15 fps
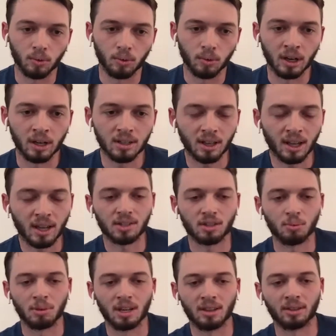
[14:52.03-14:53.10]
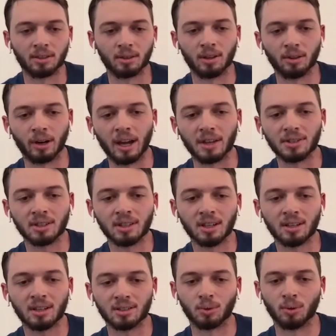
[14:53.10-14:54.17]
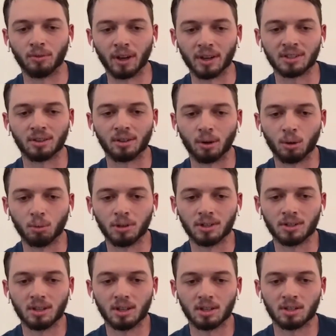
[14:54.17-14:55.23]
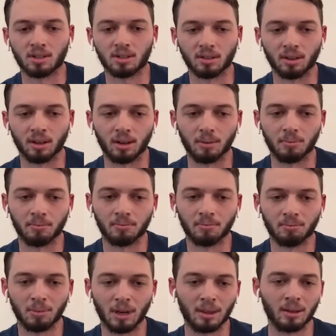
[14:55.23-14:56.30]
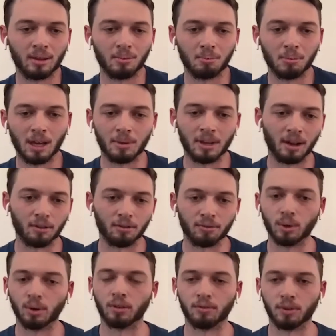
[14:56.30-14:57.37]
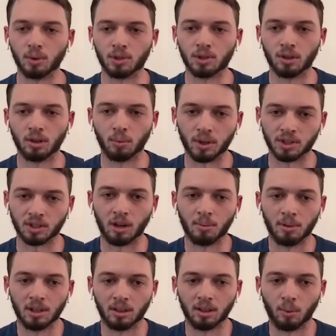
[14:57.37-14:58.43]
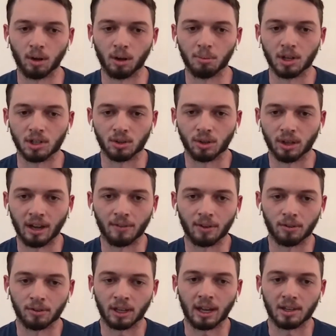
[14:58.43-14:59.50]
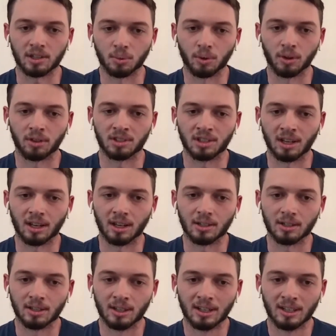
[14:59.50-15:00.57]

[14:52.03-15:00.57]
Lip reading: It indicates to me that they're either hesitant to invest in their own business, maybe out of fear of the future and what's coming, and they want to make sure they have enough cash to withstand